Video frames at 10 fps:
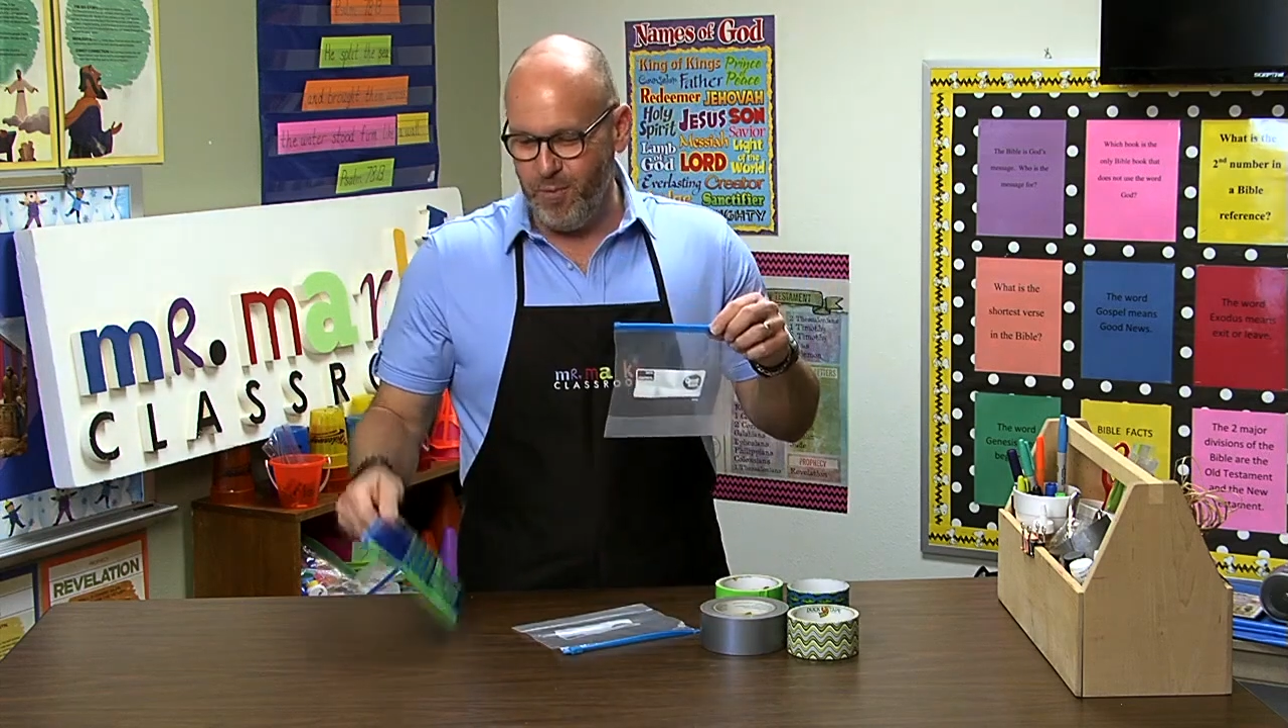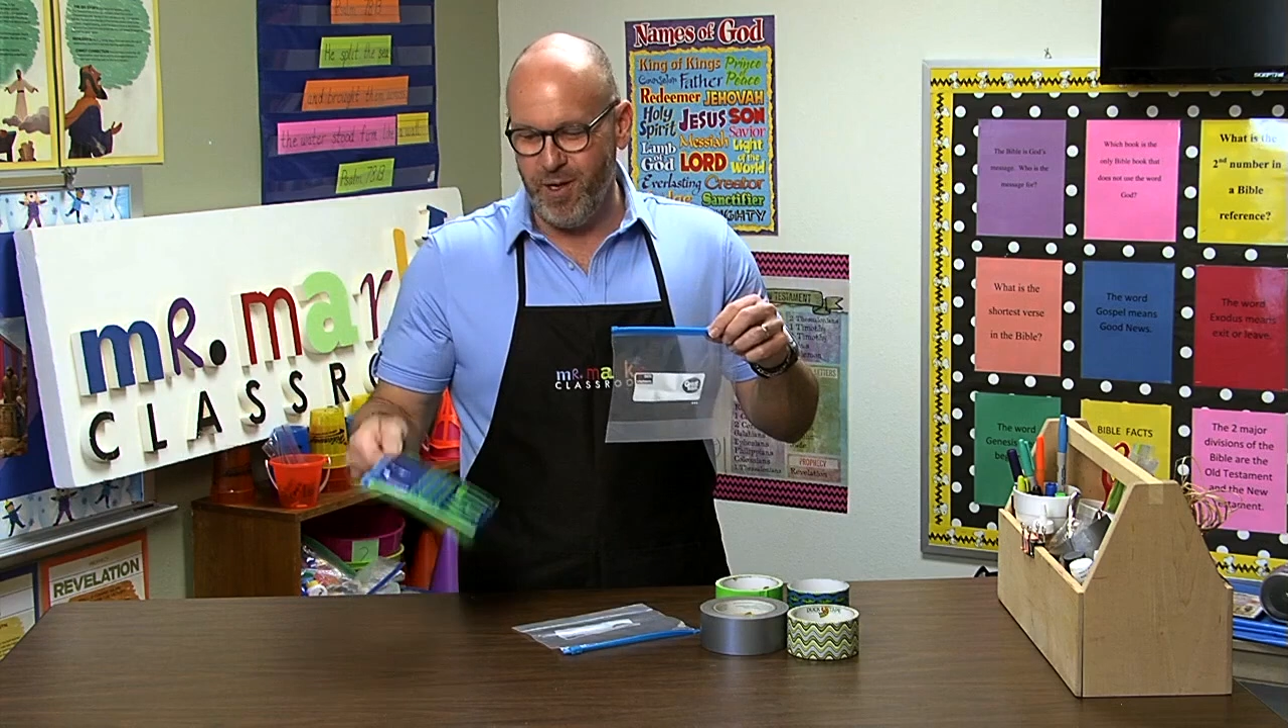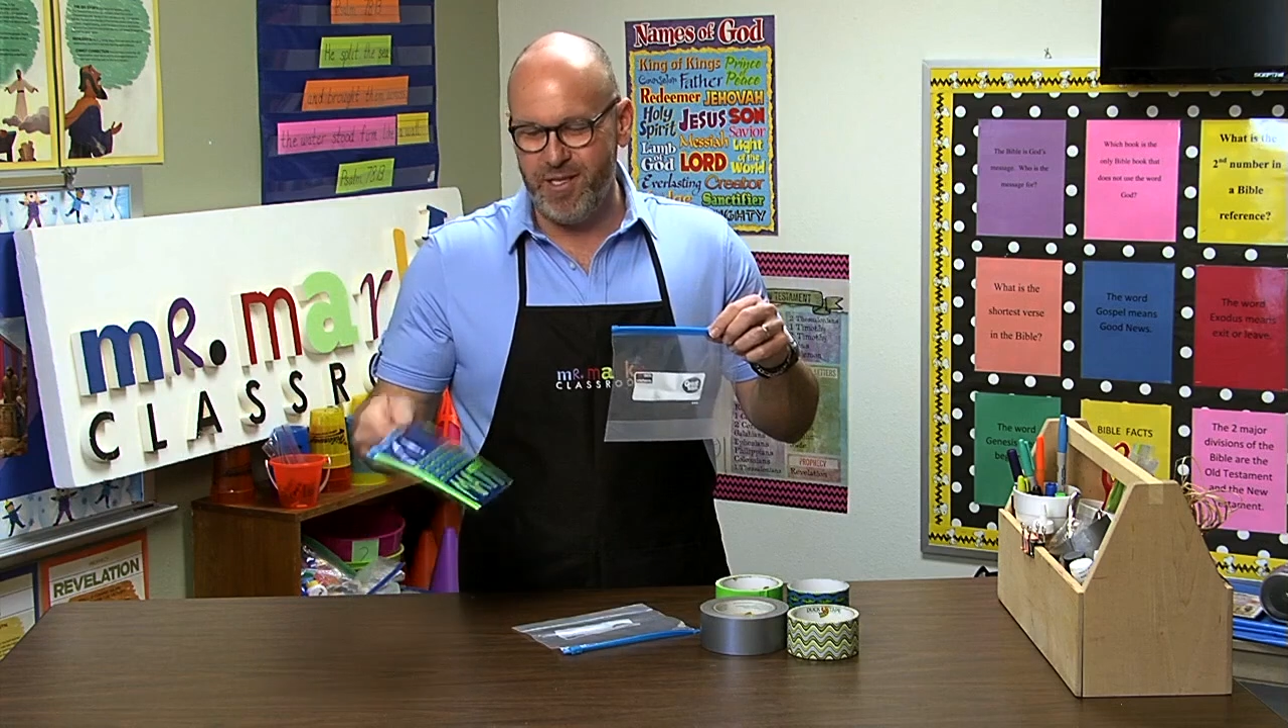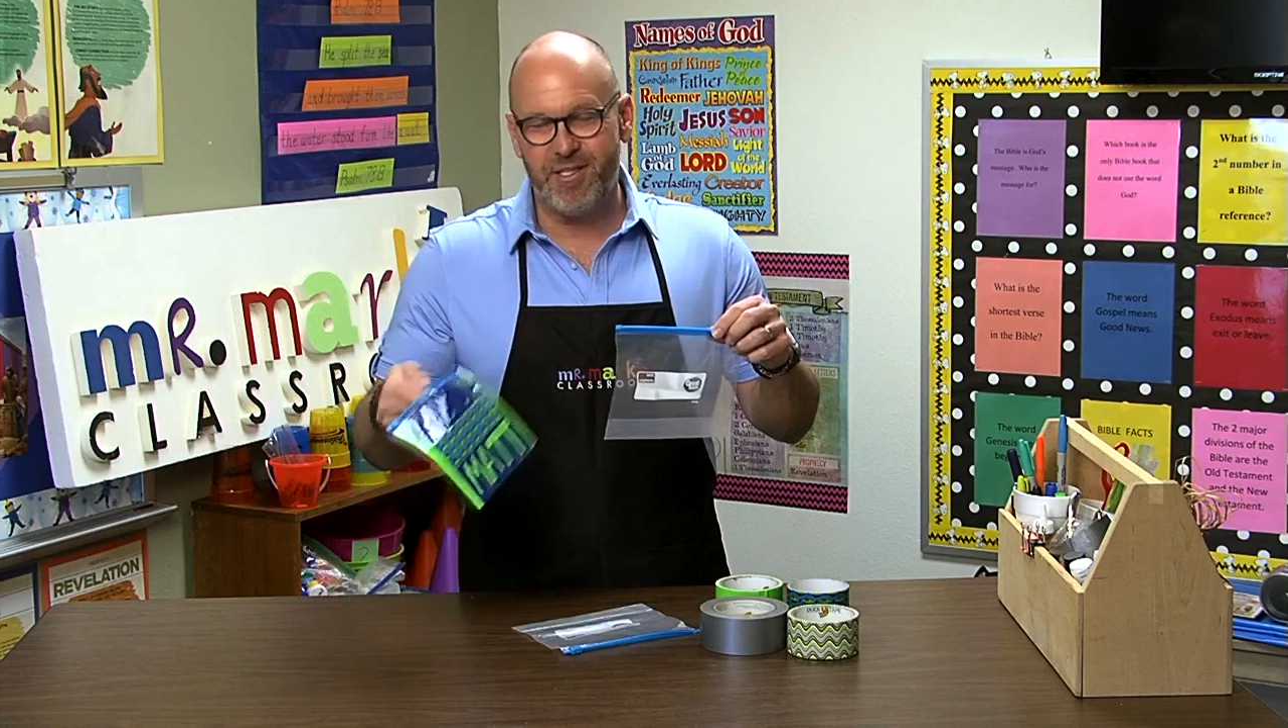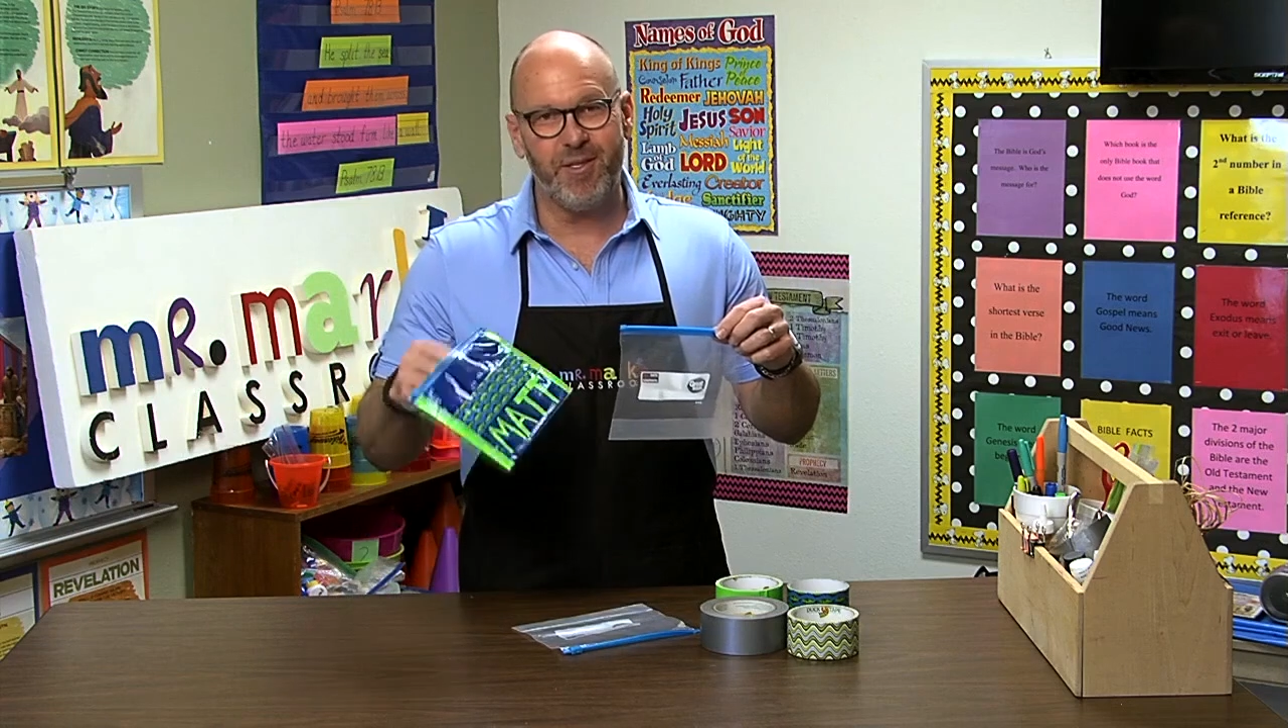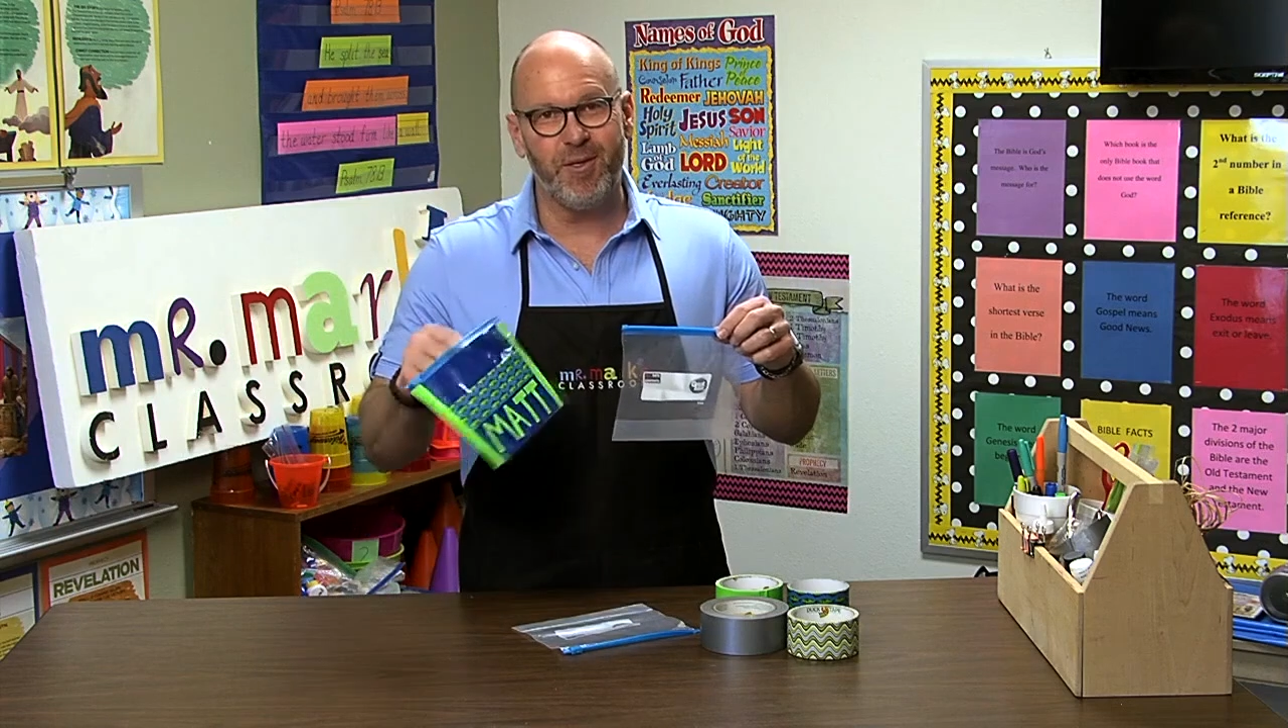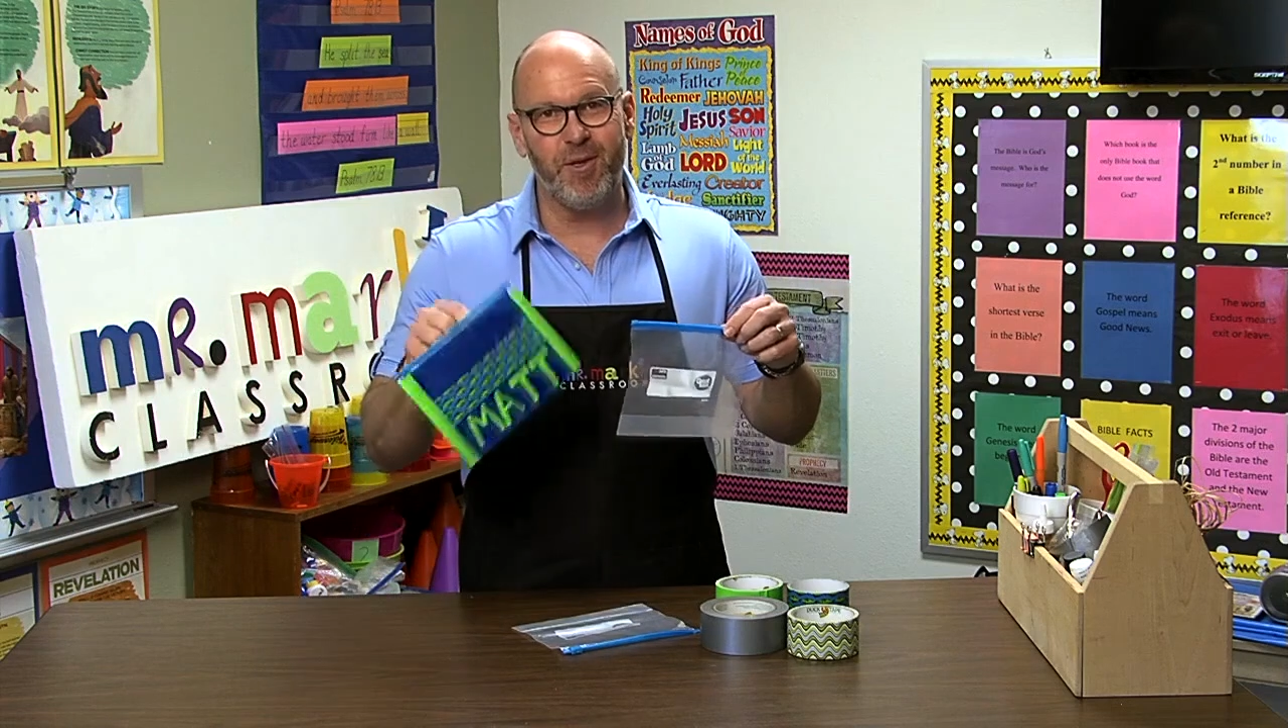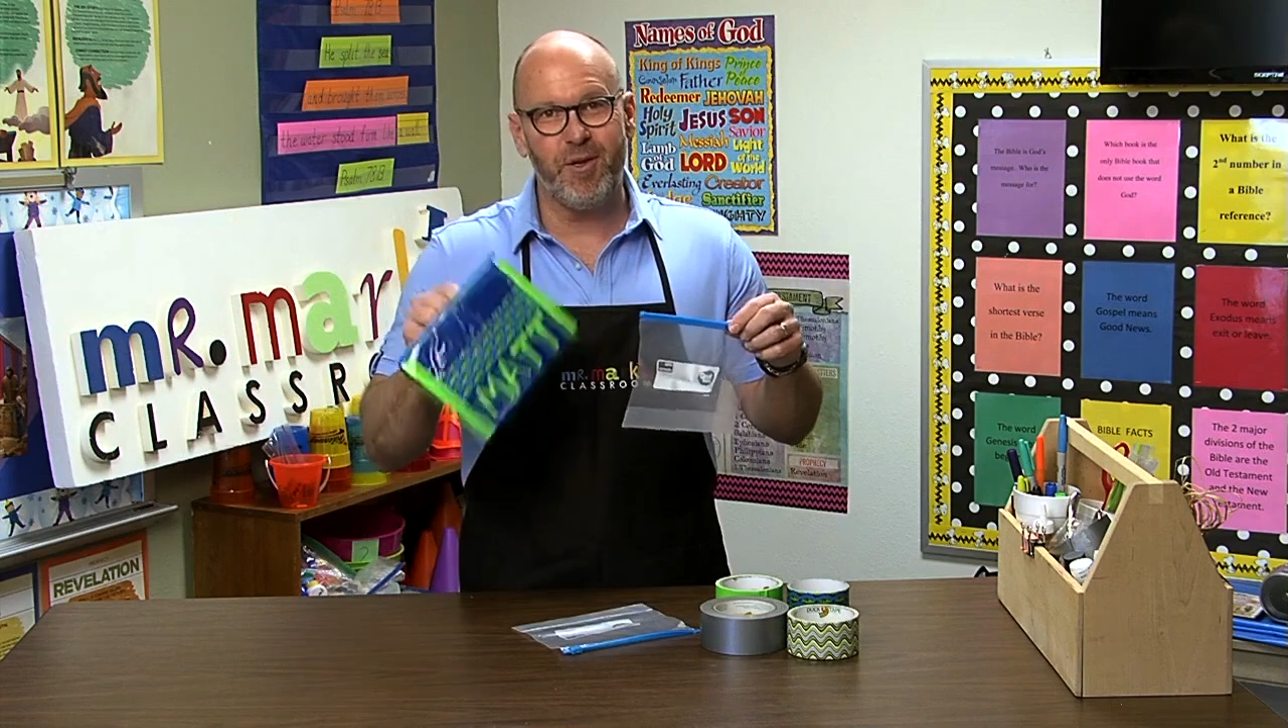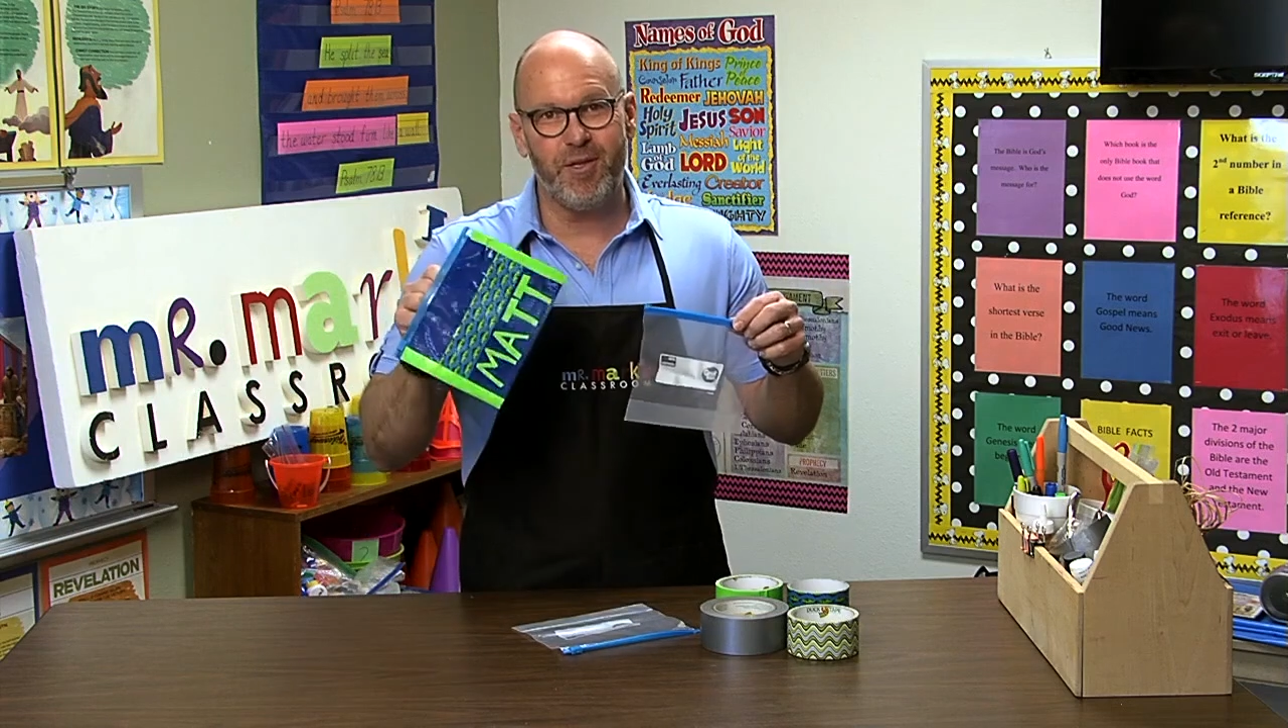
want to,